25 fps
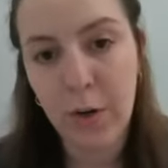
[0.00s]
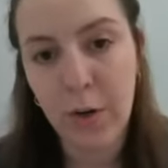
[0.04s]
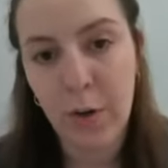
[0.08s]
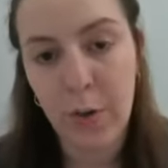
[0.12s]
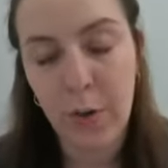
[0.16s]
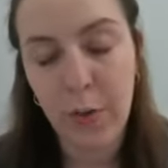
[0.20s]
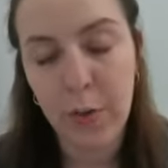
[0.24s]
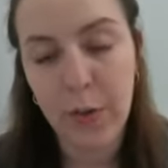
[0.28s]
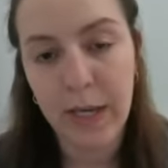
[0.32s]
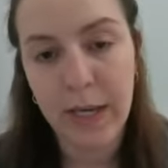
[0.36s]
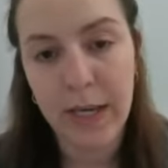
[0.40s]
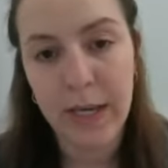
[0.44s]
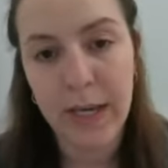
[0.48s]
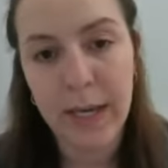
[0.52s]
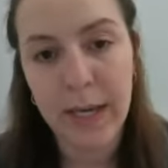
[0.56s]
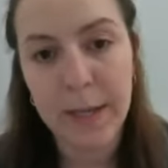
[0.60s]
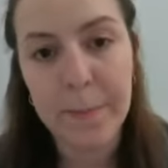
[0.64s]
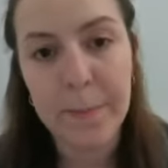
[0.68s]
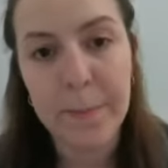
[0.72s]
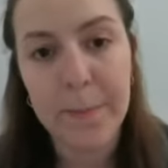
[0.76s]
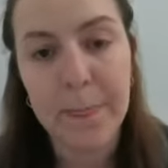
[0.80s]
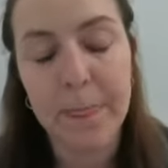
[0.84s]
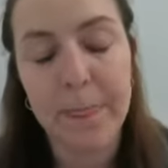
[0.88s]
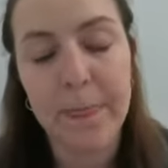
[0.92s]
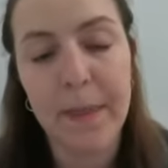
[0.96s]

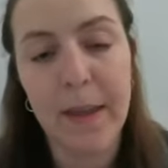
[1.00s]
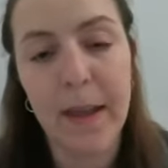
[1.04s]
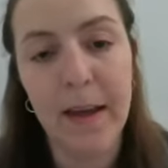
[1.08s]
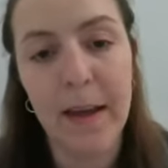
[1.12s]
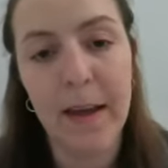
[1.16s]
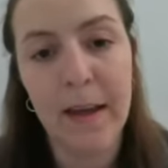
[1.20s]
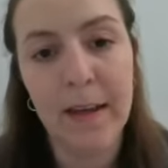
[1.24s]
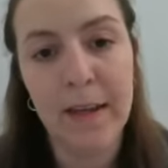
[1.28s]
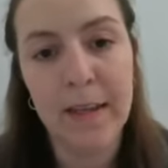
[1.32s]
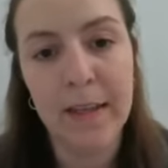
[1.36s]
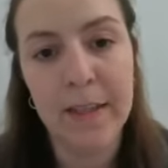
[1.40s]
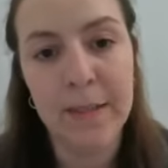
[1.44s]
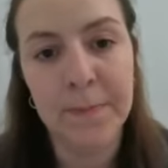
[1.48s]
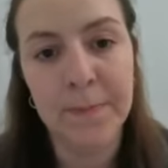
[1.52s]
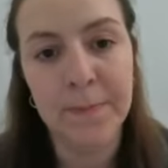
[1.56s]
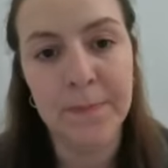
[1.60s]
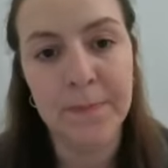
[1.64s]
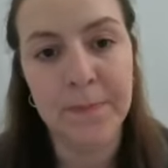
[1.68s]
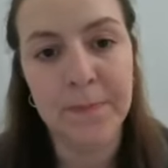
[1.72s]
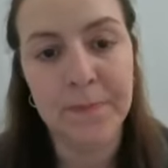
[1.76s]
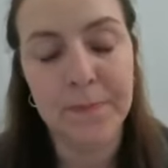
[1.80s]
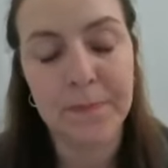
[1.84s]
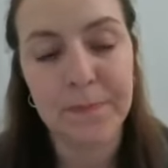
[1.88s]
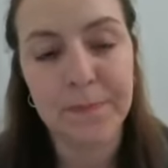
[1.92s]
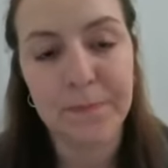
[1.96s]
Okay.
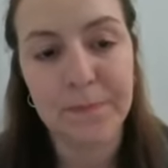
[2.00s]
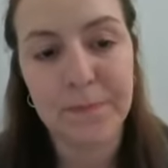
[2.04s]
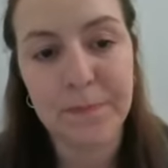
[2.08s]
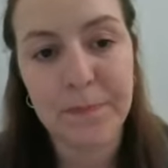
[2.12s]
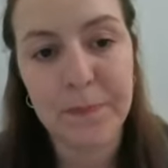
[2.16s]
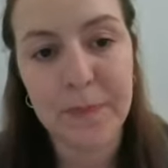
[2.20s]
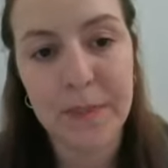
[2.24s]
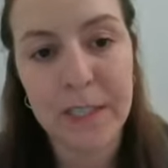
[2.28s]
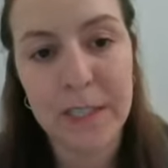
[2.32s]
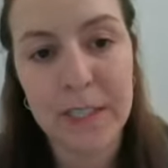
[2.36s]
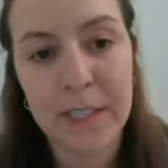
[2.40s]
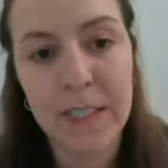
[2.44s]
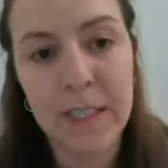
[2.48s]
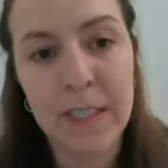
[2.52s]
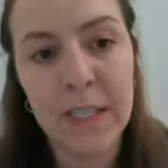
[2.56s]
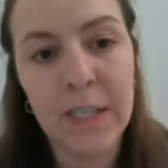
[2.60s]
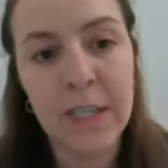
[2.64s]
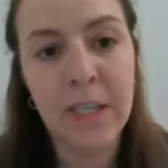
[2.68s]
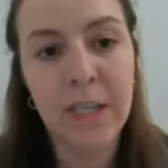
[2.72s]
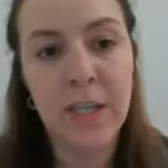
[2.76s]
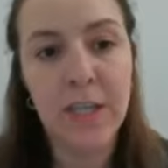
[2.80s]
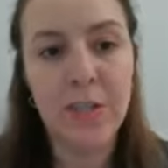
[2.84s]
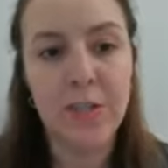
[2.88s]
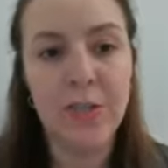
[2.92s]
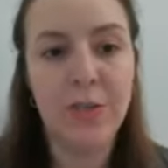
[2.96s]
Um,
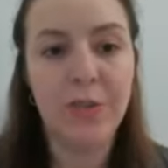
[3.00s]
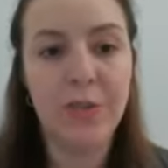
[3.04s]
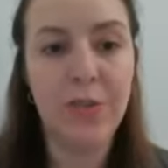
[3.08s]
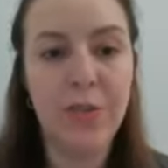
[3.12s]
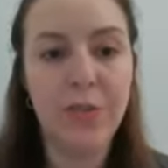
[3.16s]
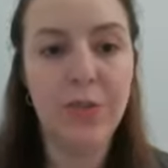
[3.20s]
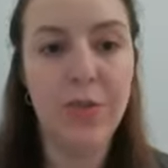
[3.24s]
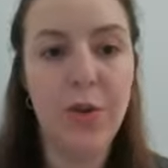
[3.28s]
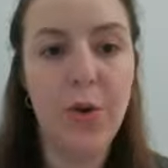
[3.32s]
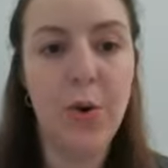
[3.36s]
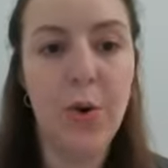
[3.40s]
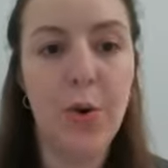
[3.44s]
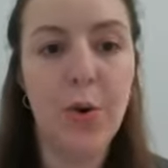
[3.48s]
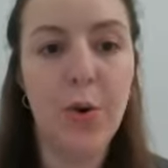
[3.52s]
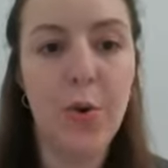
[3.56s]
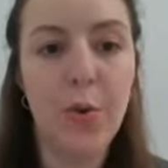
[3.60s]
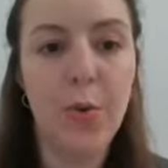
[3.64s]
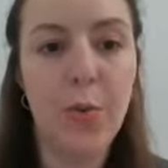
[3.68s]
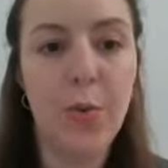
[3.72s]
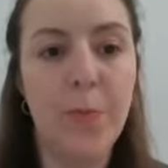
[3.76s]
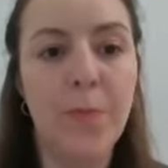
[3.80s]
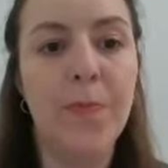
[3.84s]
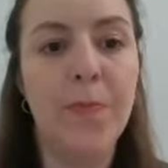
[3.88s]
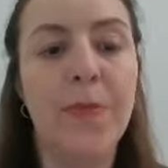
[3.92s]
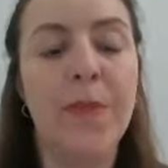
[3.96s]

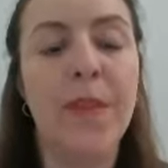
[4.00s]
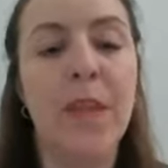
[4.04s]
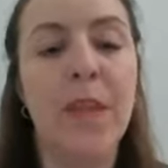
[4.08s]
so